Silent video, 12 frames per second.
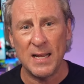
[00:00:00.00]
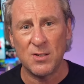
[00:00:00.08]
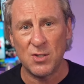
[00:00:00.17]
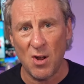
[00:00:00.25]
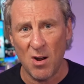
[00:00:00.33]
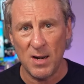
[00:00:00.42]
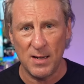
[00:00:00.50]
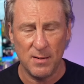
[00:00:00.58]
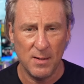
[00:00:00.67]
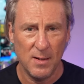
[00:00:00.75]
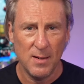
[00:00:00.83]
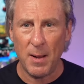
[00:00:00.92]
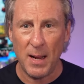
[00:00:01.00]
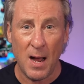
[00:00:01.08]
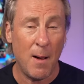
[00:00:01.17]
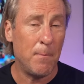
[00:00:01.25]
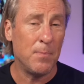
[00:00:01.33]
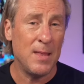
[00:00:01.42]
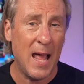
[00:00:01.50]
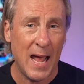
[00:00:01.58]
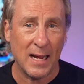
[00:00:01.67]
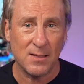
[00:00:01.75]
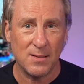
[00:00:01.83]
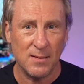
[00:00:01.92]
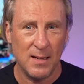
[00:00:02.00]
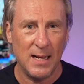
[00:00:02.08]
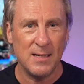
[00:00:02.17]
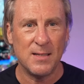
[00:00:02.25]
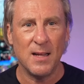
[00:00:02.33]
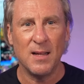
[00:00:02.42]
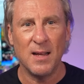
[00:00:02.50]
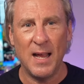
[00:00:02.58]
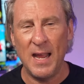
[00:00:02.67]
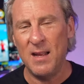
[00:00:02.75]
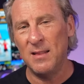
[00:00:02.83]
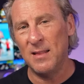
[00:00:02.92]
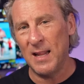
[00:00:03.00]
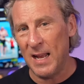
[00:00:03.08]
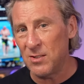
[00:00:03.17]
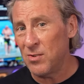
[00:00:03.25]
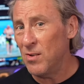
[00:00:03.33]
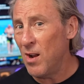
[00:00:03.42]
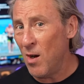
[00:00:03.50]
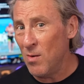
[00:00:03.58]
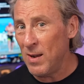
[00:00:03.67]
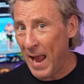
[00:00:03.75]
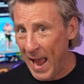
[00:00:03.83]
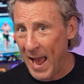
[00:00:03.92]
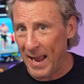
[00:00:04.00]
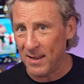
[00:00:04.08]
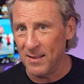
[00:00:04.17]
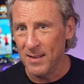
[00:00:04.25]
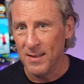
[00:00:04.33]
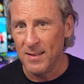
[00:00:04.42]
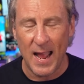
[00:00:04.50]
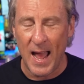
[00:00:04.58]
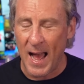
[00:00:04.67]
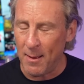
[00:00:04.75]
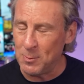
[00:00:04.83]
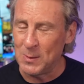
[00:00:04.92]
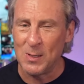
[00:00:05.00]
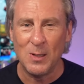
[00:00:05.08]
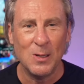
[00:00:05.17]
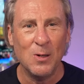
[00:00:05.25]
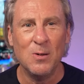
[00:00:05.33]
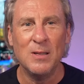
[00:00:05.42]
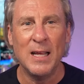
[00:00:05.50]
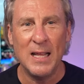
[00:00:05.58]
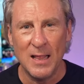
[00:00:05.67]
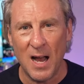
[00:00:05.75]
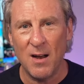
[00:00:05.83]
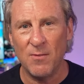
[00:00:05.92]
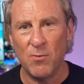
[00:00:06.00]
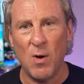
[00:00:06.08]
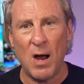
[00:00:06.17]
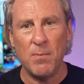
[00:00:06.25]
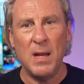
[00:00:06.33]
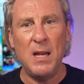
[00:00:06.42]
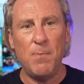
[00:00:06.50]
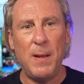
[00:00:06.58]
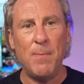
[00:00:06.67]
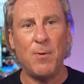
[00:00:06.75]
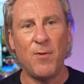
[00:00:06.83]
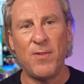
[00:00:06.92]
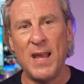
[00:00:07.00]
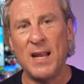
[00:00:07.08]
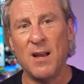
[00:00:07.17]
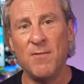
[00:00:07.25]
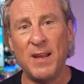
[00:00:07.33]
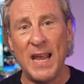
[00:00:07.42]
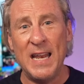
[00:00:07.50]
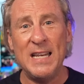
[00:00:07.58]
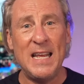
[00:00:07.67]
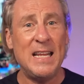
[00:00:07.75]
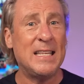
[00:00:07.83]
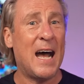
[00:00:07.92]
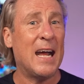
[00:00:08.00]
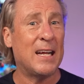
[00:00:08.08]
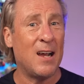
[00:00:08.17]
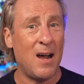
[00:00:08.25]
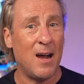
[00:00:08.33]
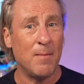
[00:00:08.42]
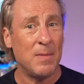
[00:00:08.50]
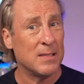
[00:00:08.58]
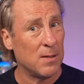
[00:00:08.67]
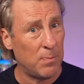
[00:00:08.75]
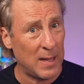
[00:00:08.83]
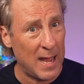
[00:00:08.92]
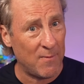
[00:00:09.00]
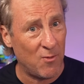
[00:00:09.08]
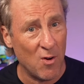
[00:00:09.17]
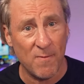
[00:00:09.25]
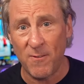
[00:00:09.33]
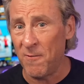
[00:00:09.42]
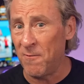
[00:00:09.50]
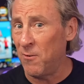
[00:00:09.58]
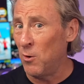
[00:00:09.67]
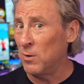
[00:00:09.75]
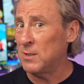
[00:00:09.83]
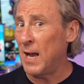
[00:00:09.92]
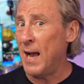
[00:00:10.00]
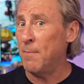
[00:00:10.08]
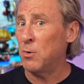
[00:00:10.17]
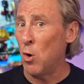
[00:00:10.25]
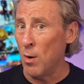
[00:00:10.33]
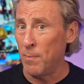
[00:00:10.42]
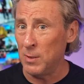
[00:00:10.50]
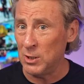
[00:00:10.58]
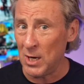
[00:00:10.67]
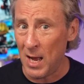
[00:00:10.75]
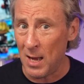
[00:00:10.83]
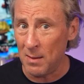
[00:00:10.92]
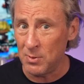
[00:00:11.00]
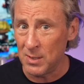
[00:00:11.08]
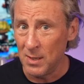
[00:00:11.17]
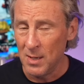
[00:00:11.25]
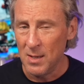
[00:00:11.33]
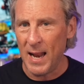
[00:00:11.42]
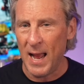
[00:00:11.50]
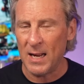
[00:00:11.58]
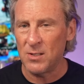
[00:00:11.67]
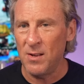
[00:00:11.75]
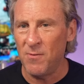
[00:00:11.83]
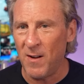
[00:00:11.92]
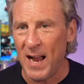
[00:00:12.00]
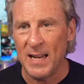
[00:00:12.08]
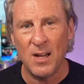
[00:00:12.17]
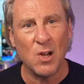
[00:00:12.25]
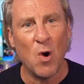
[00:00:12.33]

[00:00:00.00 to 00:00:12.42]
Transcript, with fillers: to get started. Coming up next is a lesser known hack that I absolutely love. While many people think of Indeed.com as a platform for full-time corporate jobs, you can actually find